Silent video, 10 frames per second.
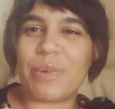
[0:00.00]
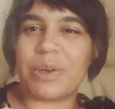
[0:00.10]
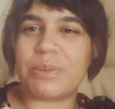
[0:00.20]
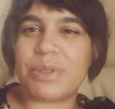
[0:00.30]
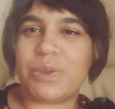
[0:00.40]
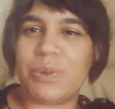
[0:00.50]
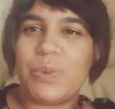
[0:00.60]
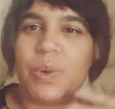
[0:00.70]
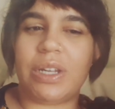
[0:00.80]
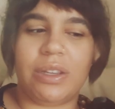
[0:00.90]
welcome
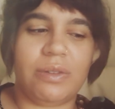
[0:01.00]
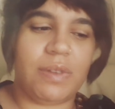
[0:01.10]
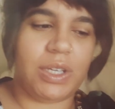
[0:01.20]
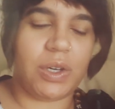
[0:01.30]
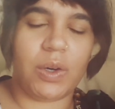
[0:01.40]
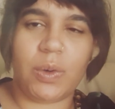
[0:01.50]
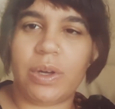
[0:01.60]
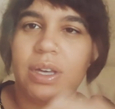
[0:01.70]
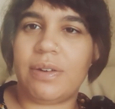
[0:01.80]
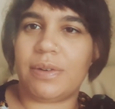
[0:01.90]
to another video,
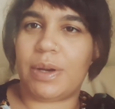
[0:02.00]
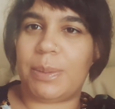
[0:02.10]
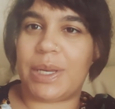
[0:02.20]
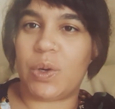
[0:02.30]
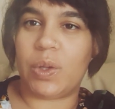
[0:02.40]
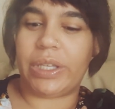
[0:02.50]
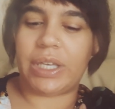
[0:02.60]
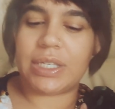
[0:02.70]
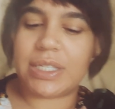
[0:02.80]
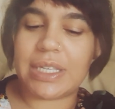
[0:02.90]
Gray
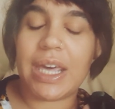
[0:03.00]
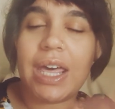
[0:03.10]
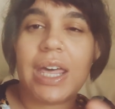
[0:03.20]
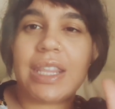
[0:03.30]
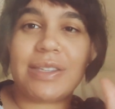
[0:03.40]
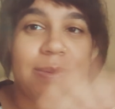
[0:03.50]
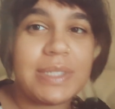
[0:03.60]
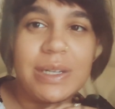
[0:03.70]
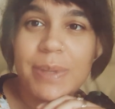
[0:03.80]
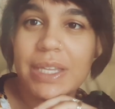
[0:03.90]
Magnolias. This one's
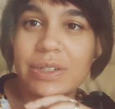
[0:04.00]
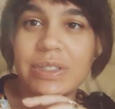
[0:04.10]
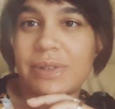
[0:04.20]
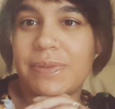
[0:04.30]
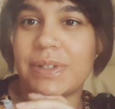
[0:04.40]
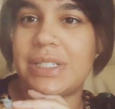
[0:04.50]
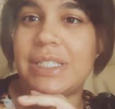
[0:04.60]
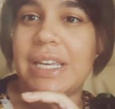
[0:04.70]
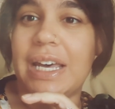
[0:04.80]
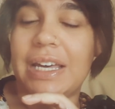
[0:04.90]
going to be a little
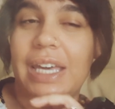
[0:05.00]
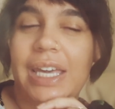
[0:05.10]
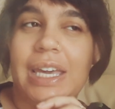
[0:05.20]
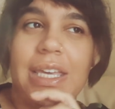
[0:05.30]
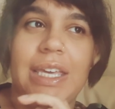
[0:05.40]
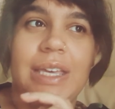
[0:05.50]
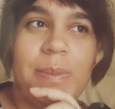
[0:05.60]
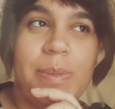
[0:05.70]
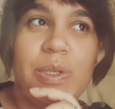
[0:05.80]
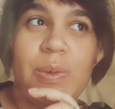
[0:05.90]
different. I
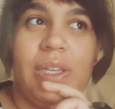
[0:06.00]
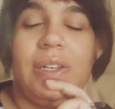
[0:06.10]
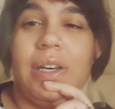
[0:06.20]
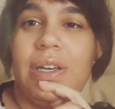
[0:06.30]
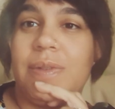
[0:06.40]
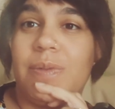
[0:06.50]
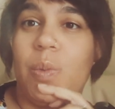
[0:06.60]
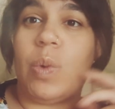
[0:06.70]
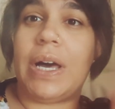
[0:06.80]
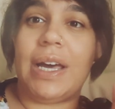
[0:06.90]
am doing of
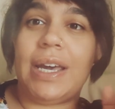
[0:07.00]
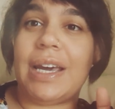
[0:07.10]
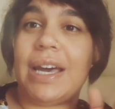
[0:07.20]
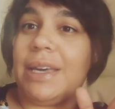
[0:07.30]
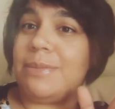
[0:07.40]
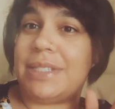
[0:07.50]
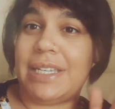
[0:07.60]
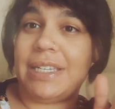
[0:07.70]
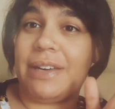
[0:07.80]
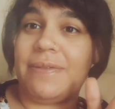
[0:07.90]
why I am
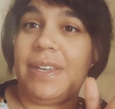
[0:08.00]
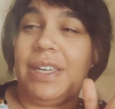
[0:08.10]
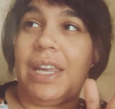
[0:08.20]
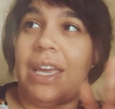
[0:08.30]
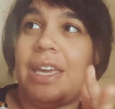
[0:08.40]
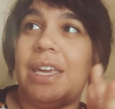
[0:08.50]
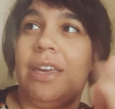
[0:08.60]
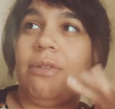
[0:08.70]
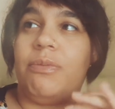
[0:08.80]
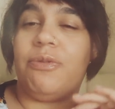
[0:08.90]
D N F ing
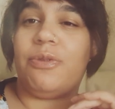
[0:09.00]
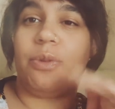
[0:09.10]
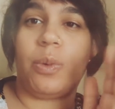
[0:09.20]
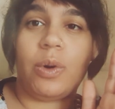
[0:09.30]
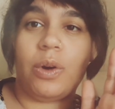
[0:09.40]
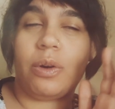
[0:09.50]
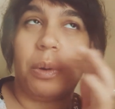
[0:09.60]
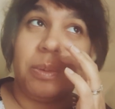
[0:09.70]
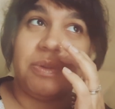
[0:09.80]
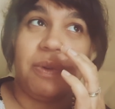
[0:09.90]
a four,
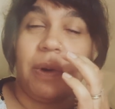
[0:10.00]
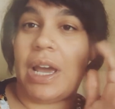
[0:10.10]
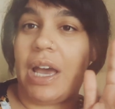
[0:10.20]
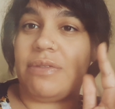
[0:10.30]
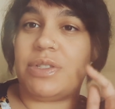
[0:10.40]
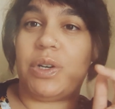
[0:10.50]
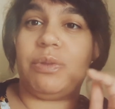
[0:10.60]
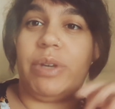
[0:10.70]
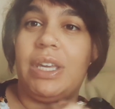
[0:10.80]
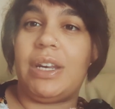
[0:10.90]
almost four and a half star
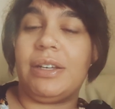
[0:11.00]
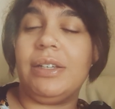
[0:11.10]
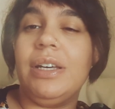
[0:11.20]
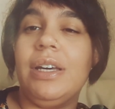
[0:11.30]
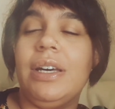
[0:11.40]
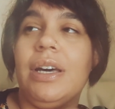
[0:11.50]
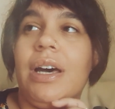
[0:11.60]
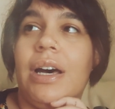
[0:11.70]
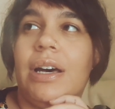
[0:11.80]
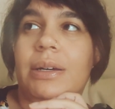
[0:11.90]
read.
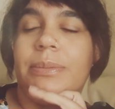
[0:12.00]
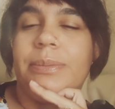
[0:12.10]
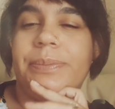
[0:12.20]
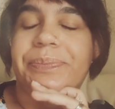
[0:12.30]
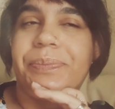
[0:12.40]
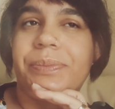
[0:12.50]
Um,